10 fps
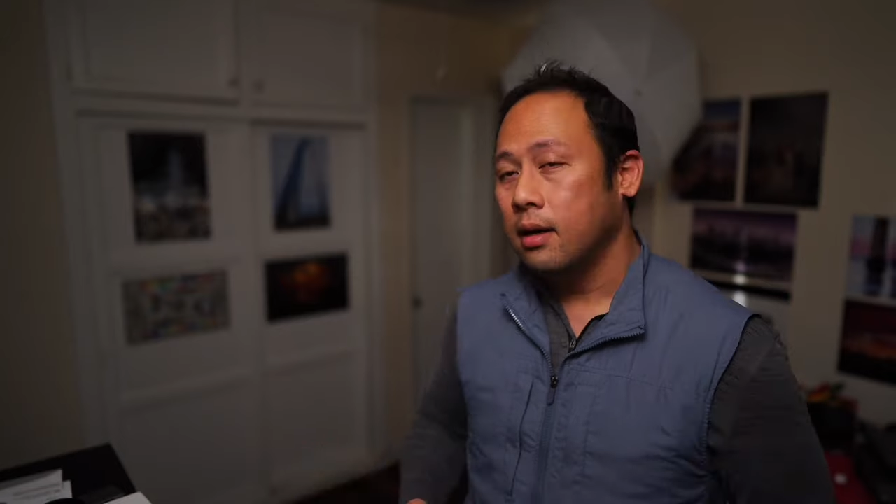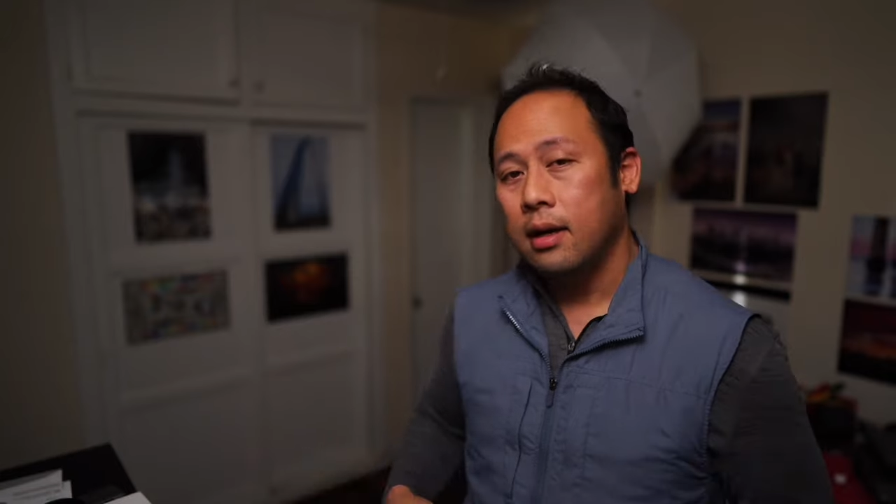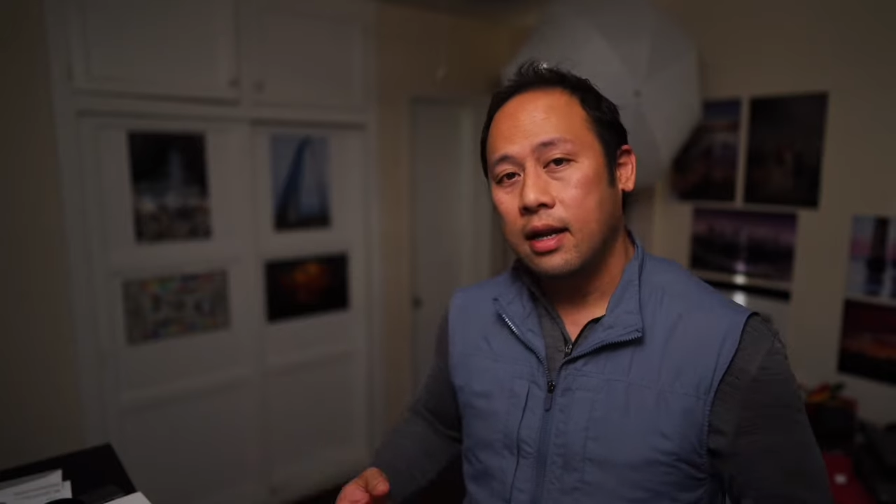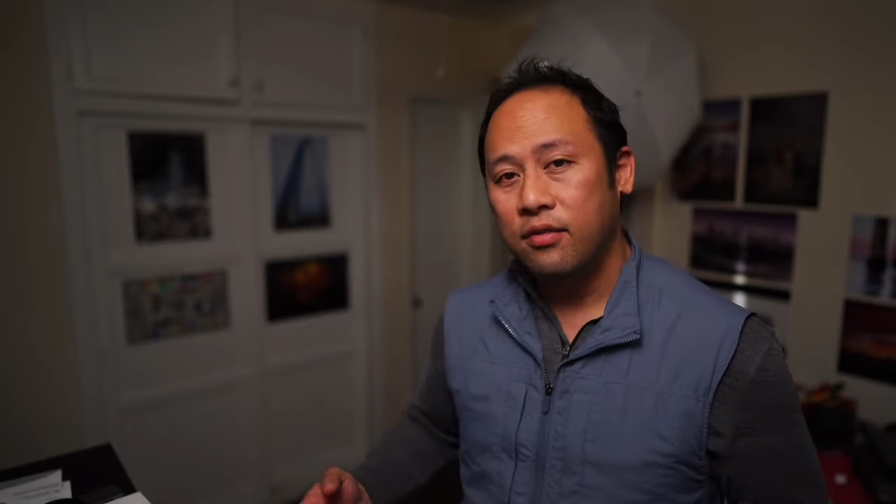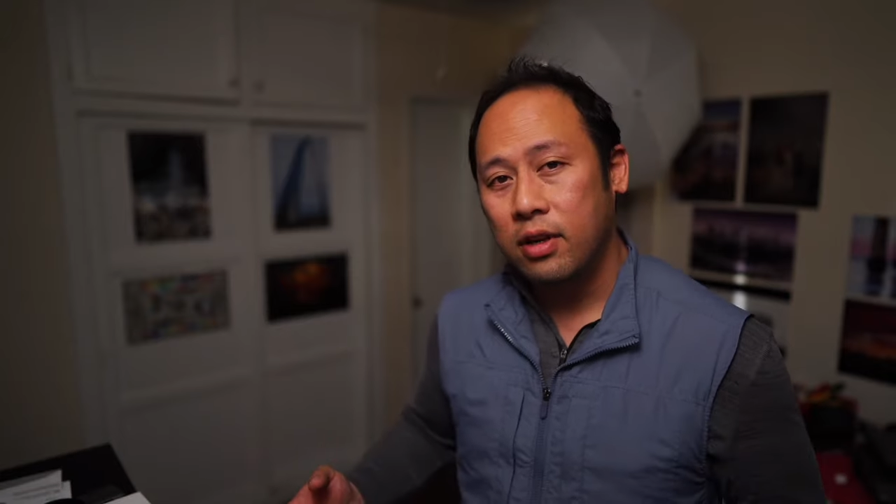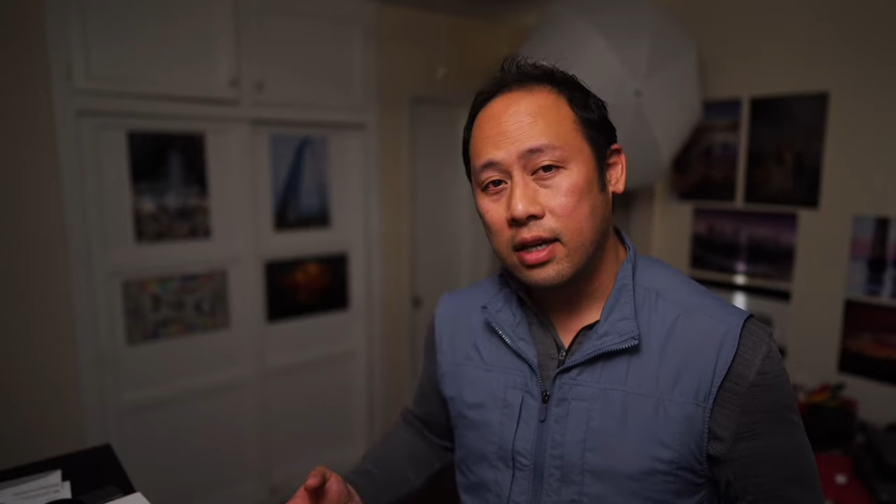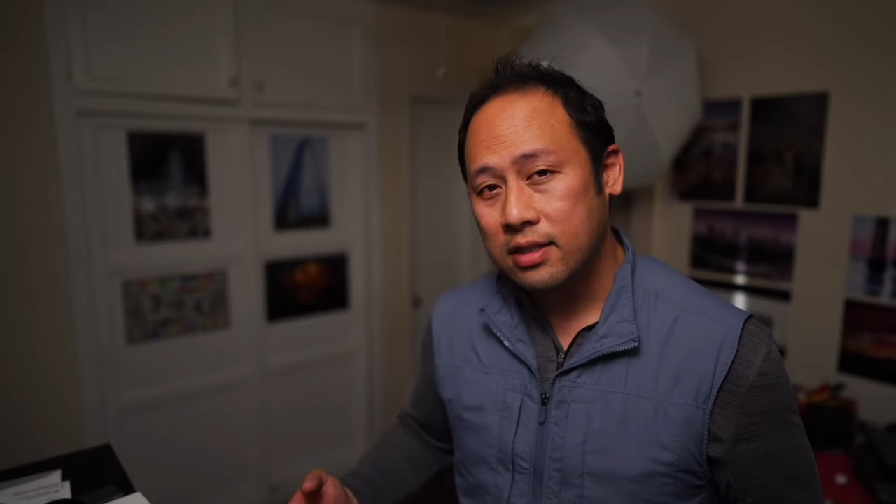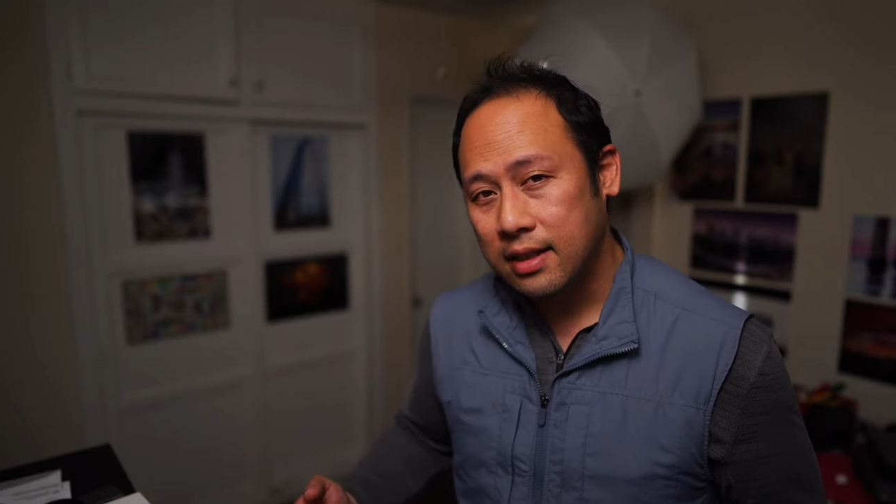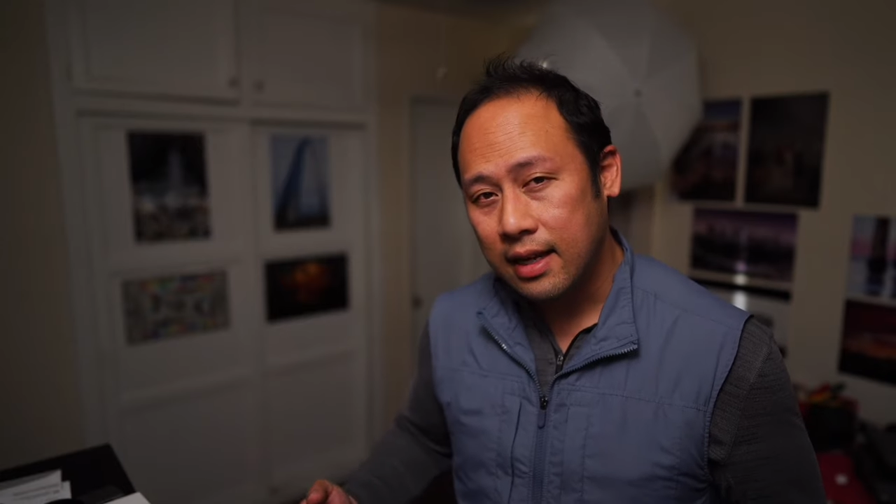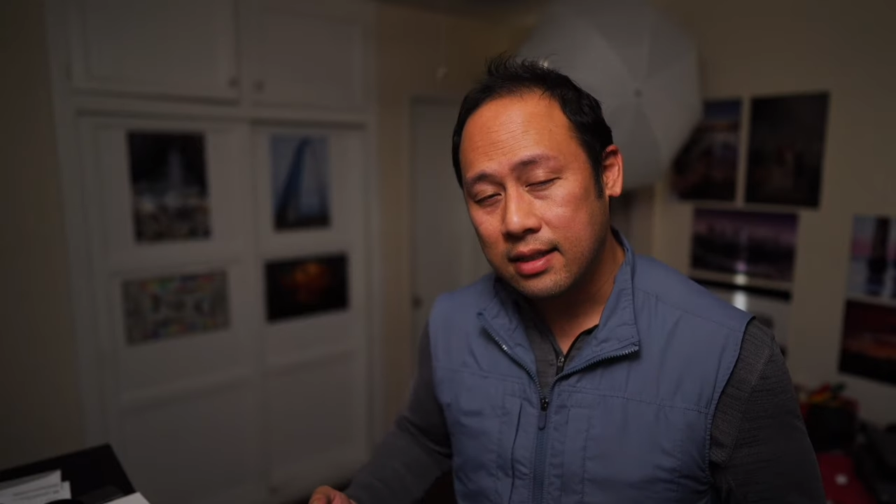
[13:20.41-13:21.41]
And if you guys
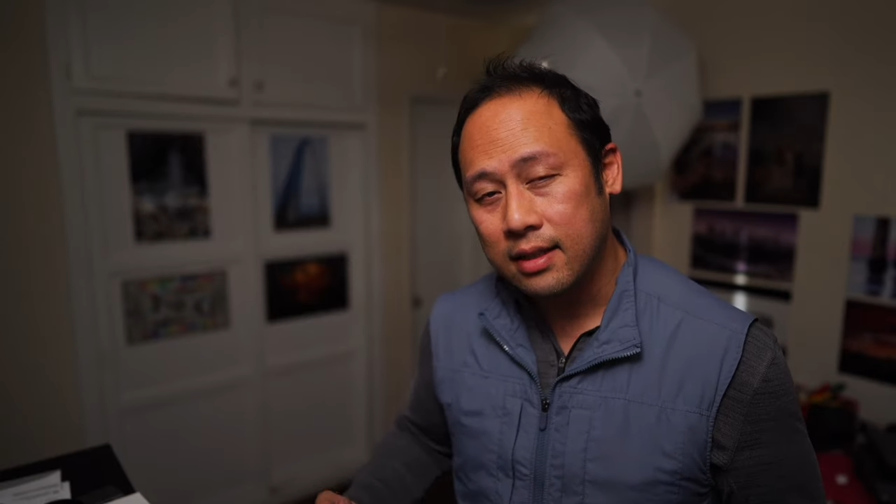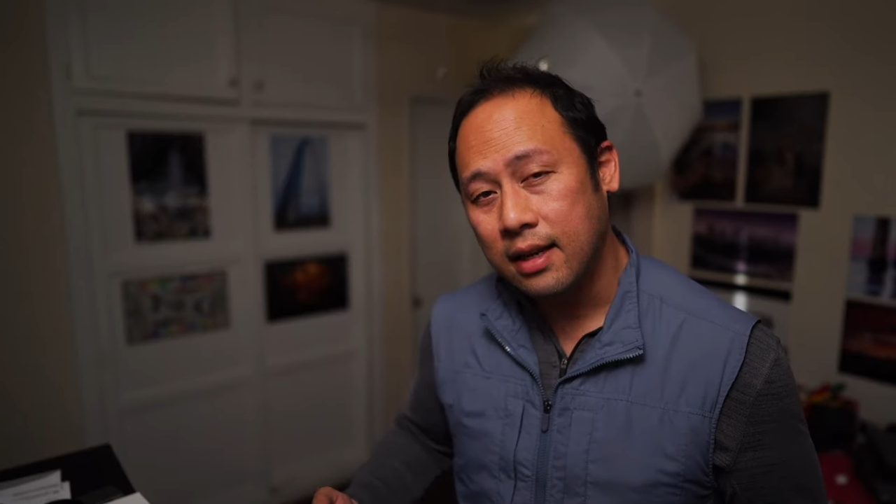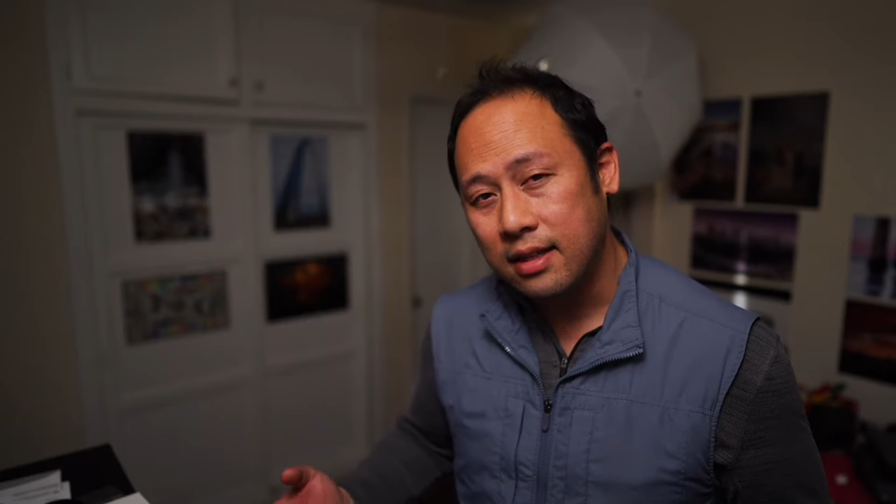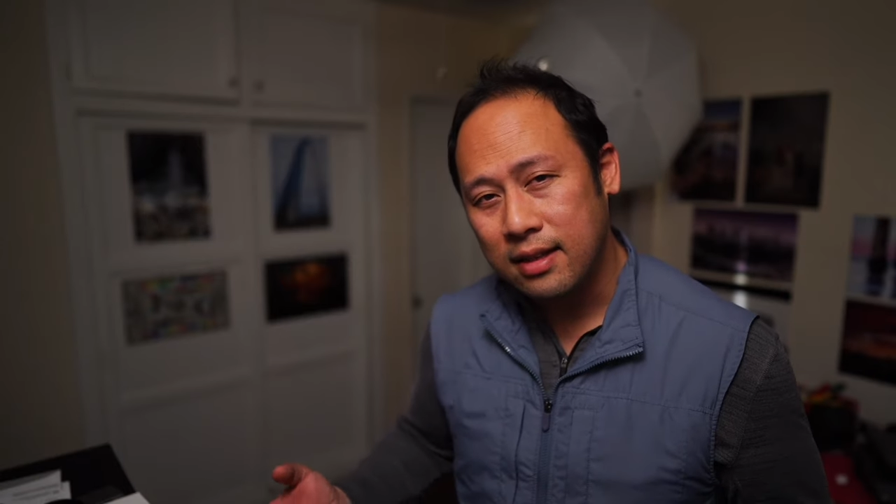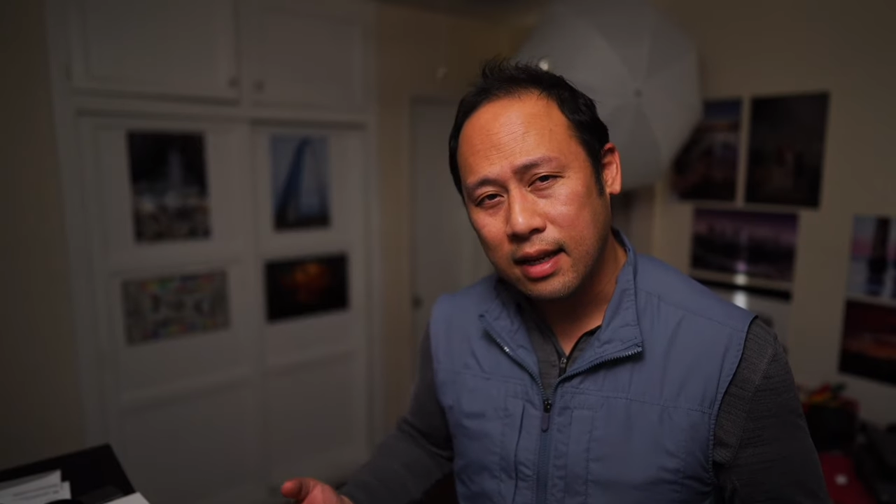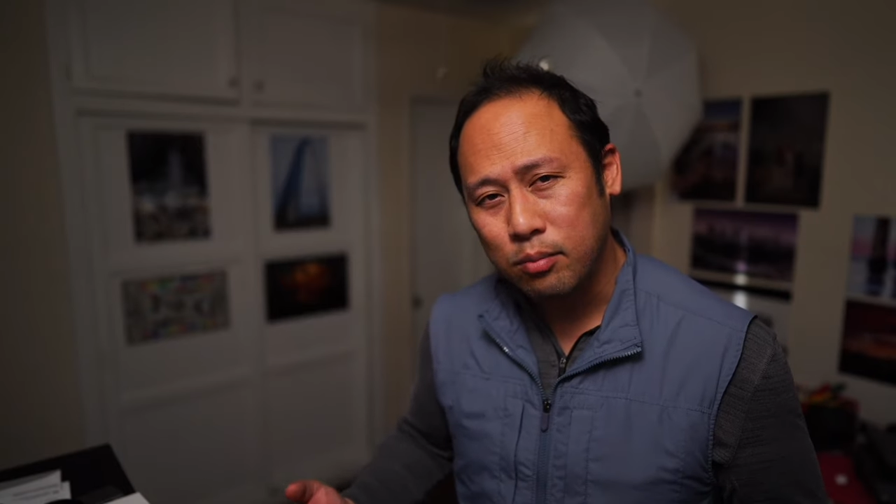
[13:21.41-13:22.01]
liked it, hit the like